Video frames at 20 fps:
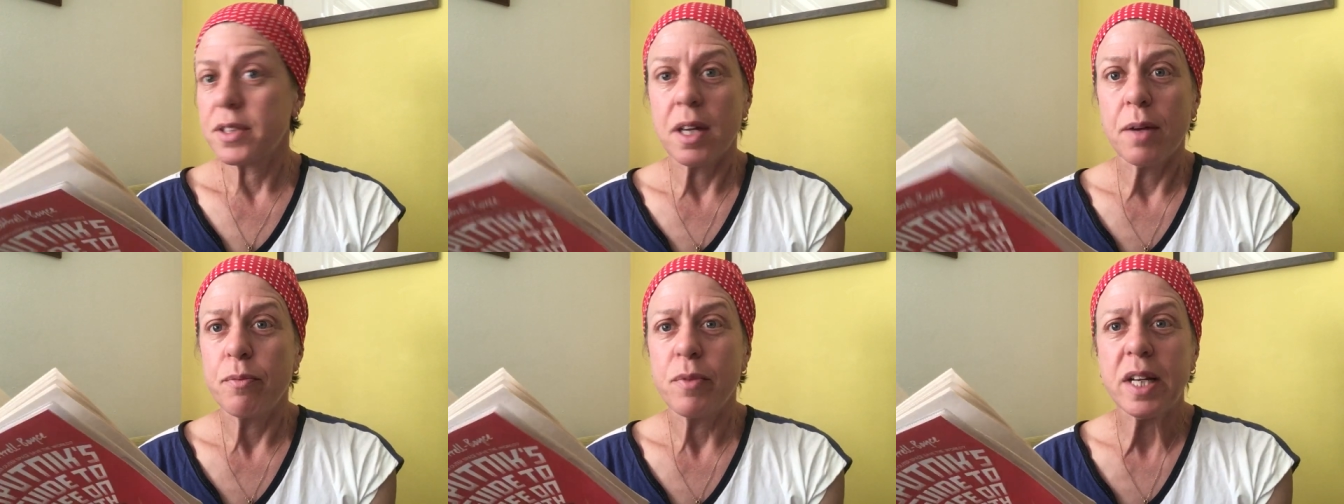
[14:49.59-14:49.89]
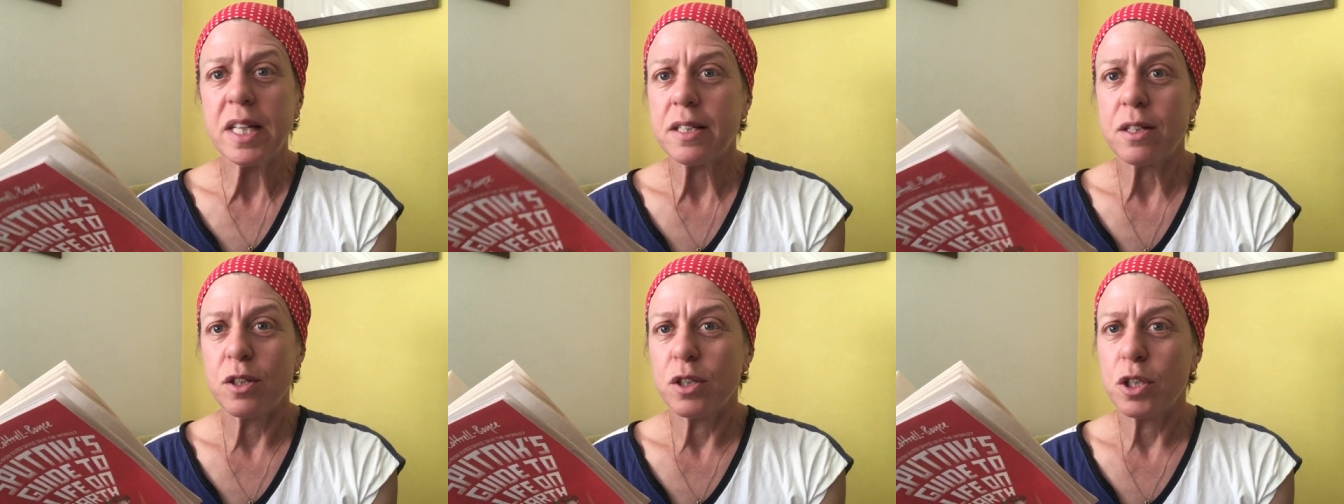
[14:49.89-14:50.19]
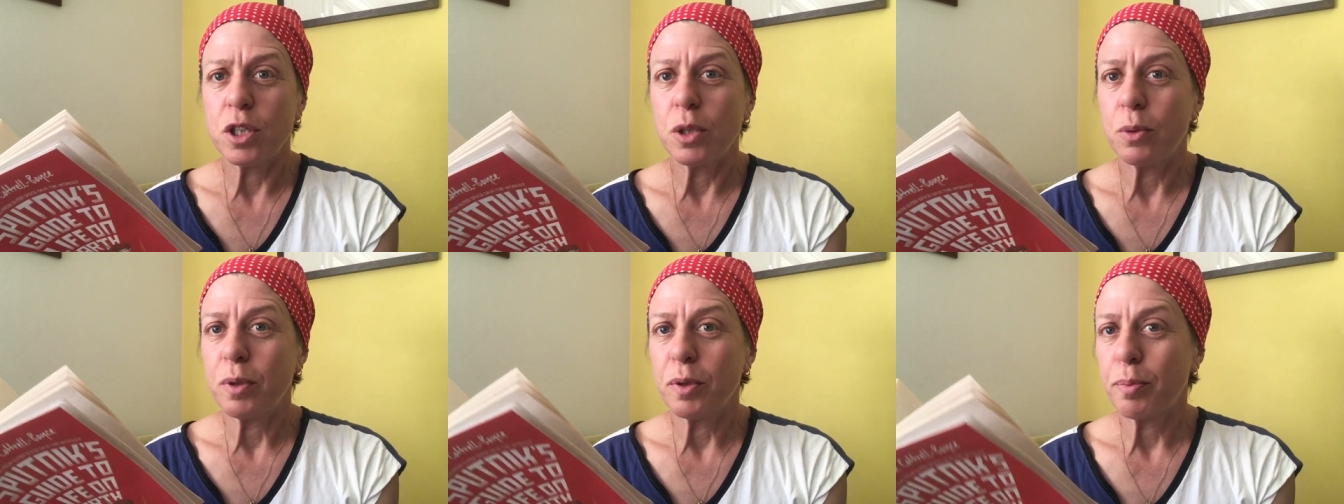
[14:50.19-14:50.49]
some reason
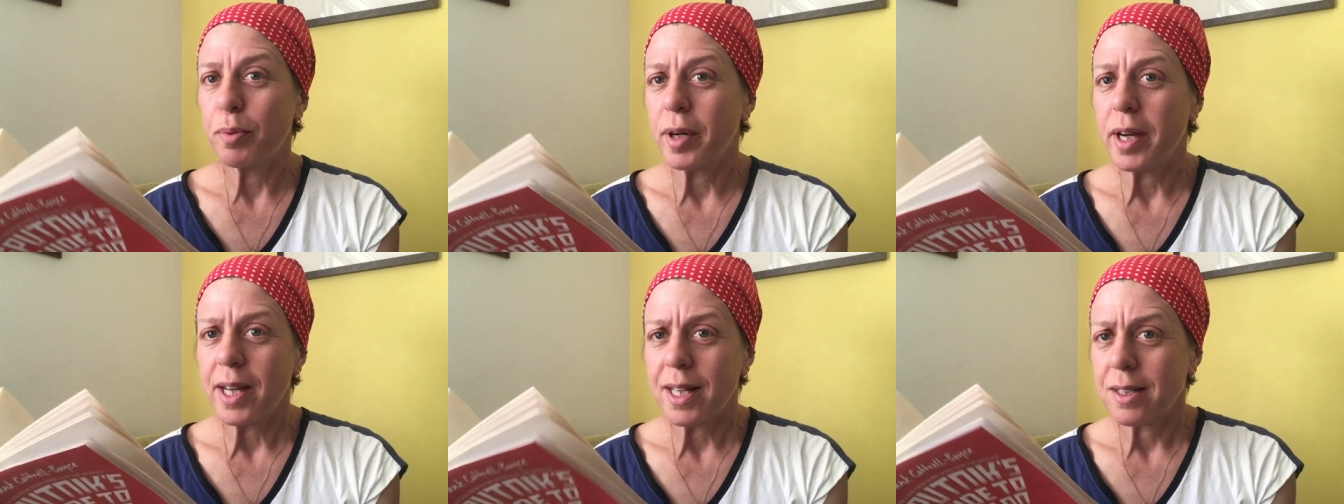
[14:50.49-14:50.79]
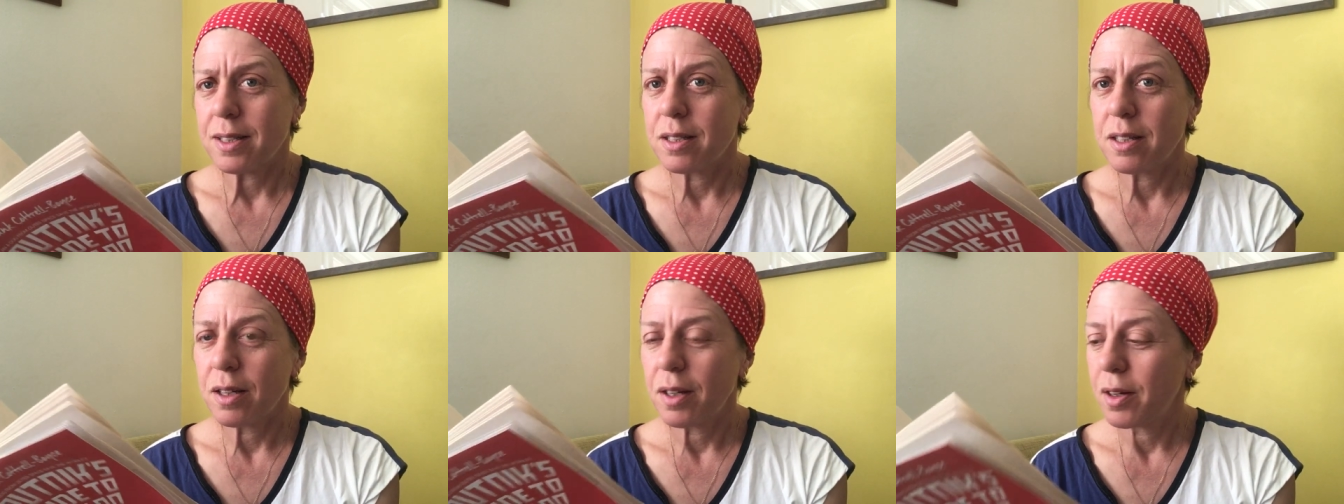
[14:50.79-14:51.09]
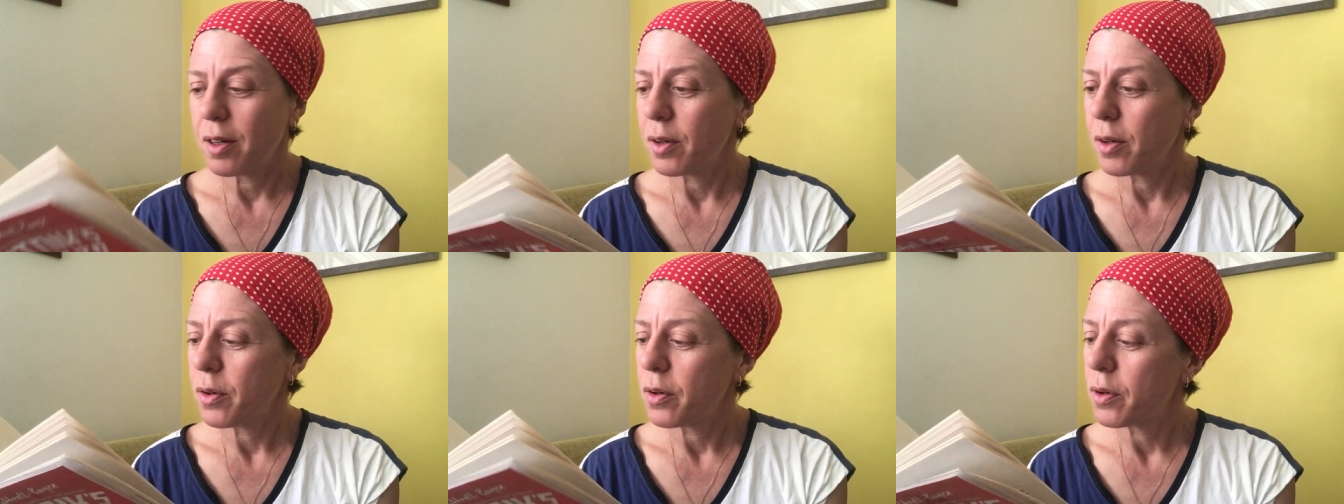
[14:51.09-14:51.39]
to do with Prez.
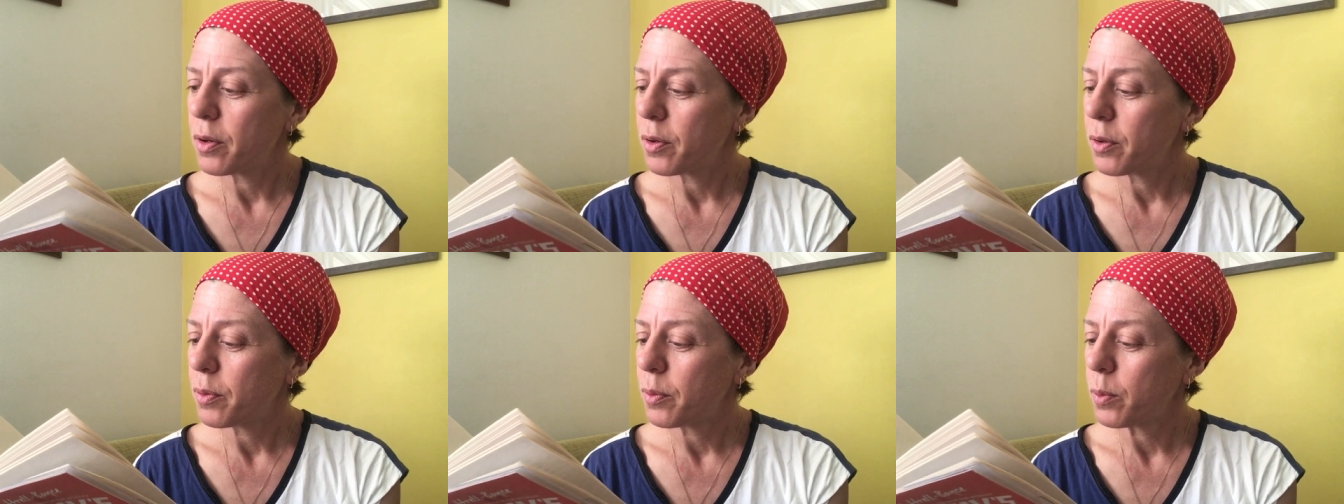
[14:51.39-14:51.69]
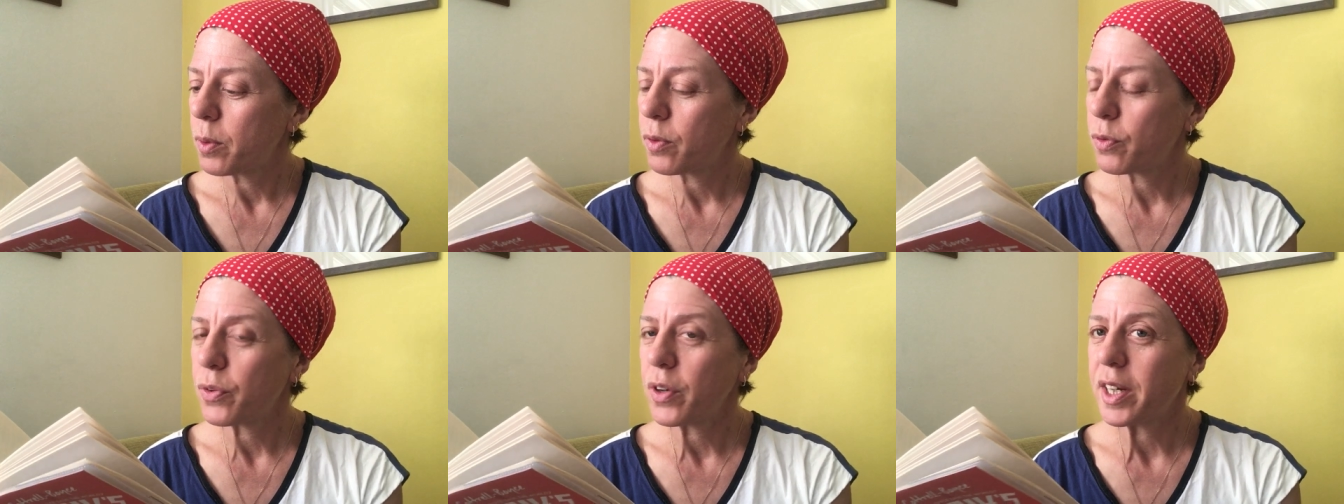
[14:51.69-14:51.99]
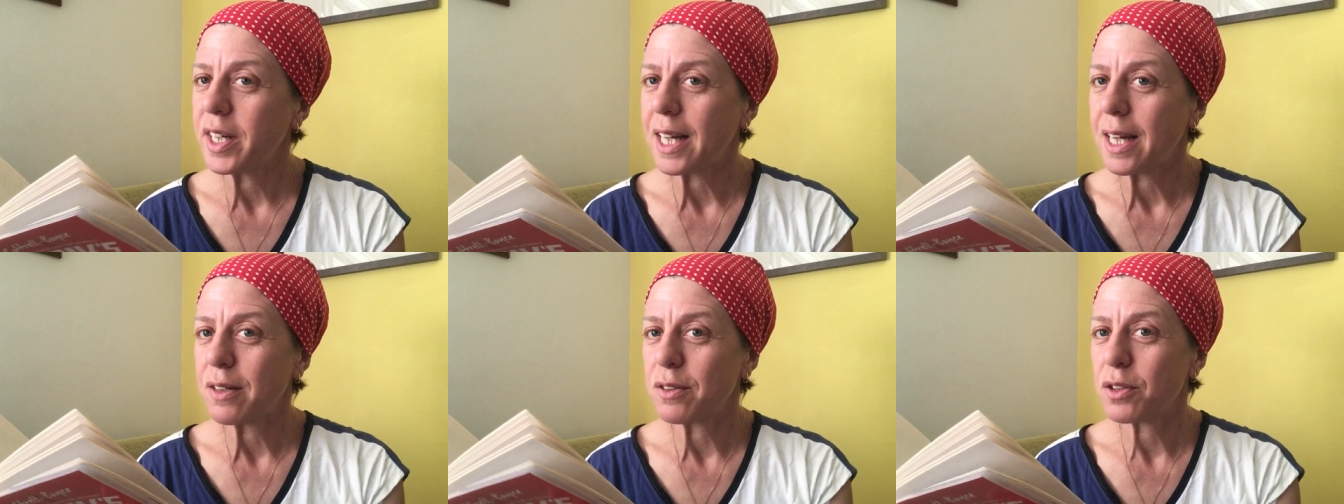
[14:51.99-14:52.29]
We'll
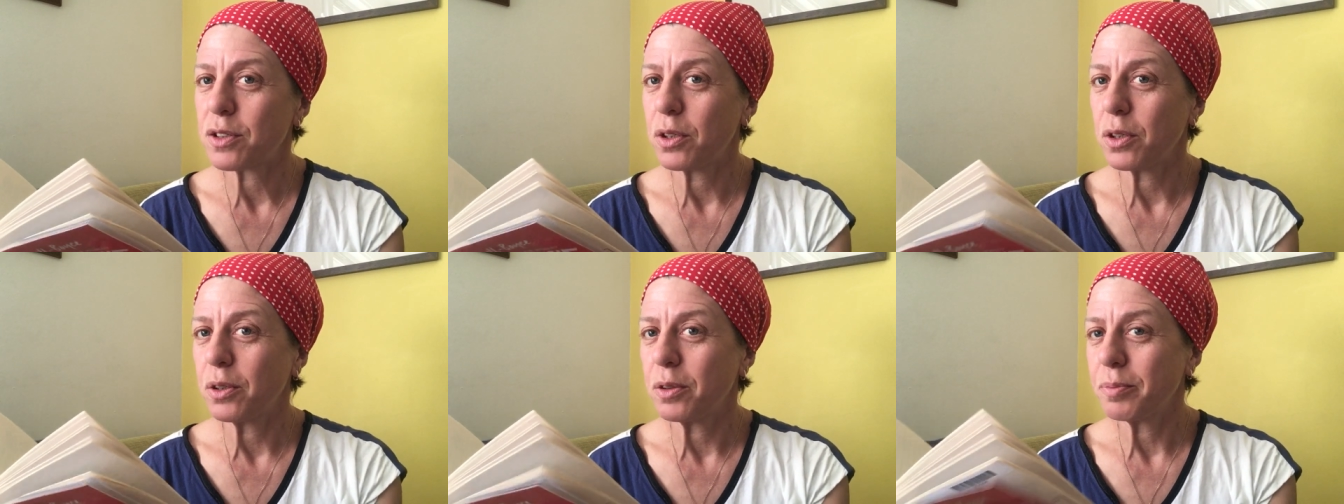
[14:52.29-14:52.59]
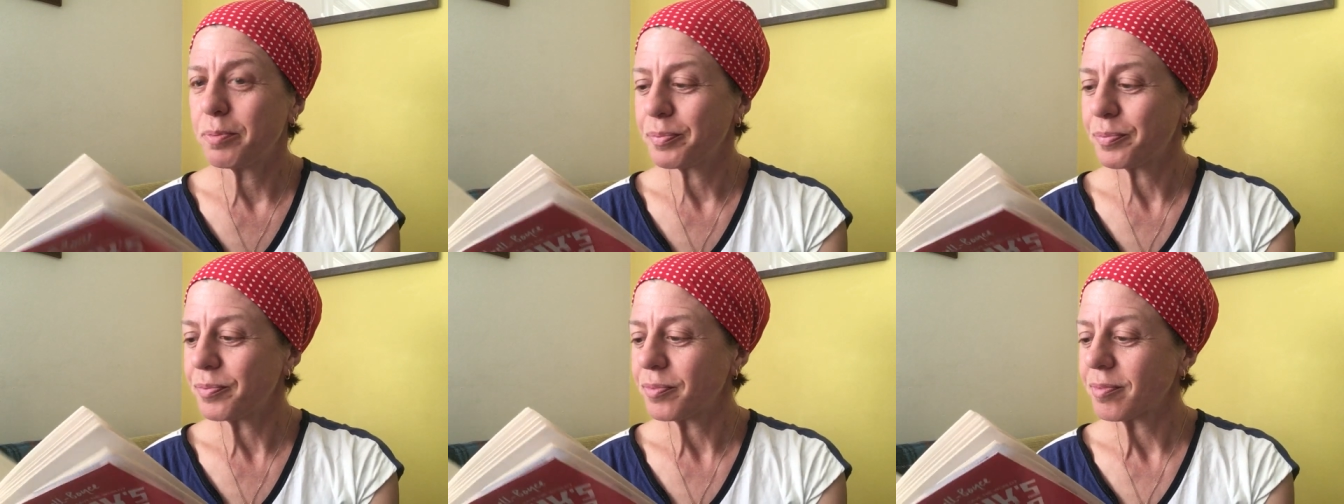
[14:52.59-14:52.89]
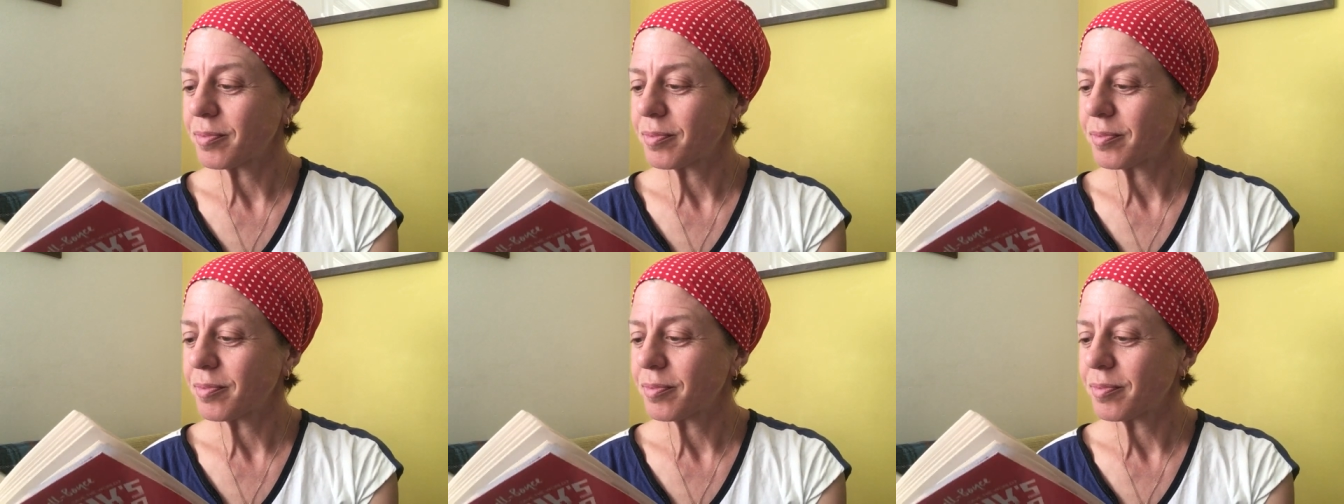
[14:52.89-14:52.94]
find out soon.